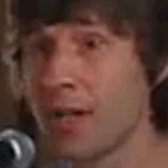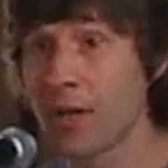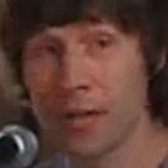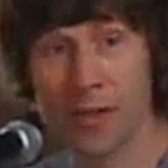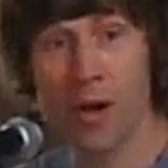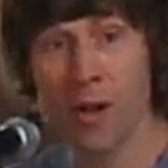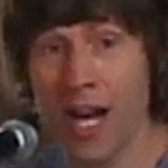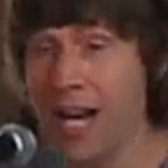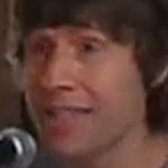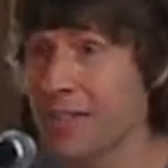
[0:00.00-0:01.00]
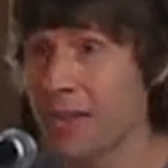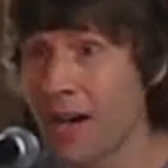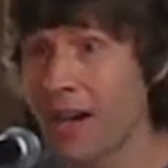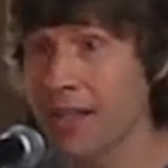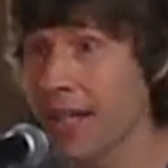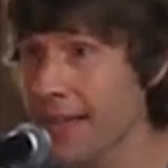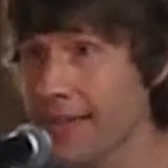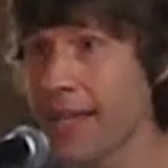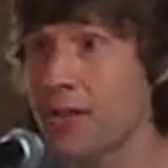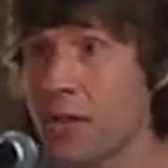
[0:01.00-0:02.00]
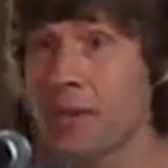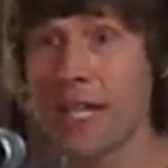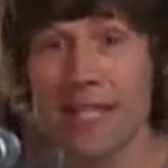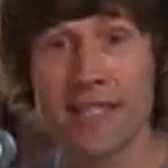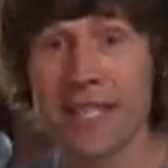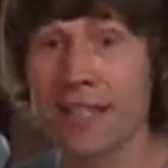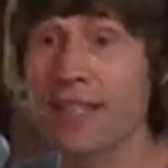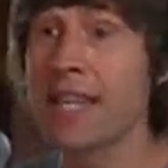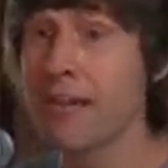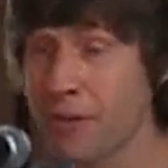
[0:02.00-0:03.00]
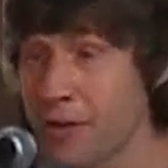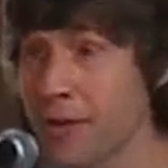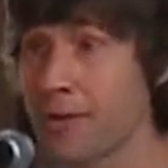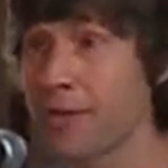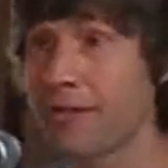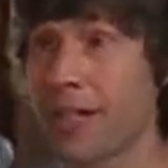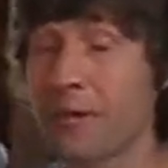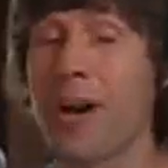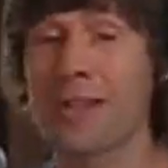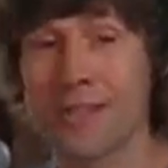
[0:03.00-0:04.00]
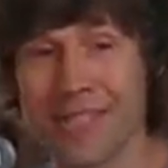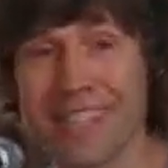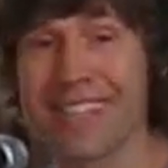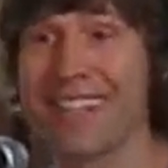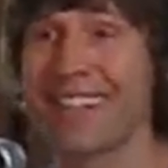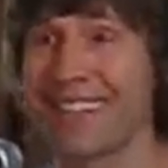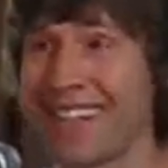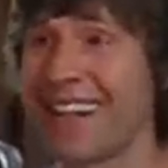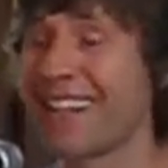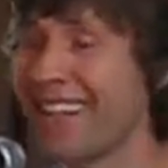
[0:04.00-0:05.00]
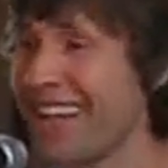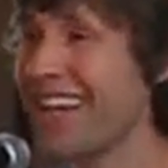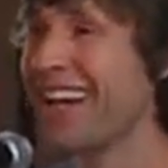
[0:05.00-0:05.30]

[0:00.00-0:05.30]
Like when all eyes are on, like they do things they could never do. In fact, Rocco's like that a lot.